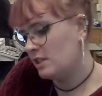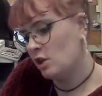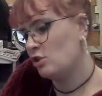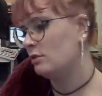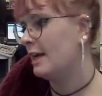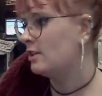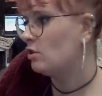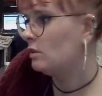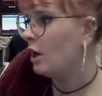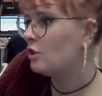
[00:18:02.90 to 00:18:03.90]
tells you
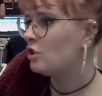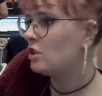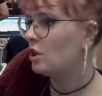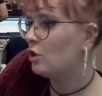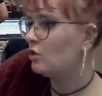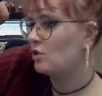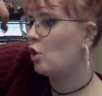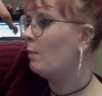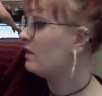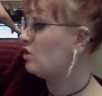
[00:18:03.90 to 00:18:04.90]
latitude and longitude. There's a
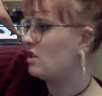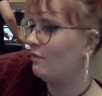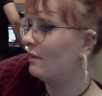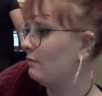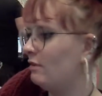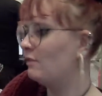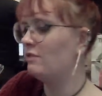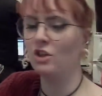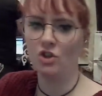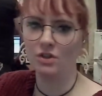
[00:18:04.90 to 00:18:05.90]
whole bunch of different fun
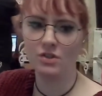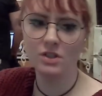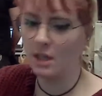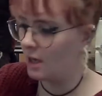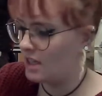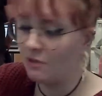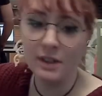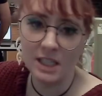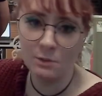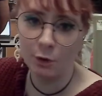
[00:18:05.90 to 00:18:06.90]
features.
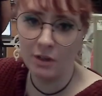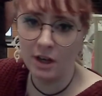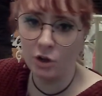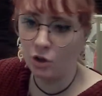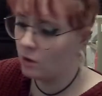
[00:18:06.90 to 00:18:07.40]
Definitely explore that on your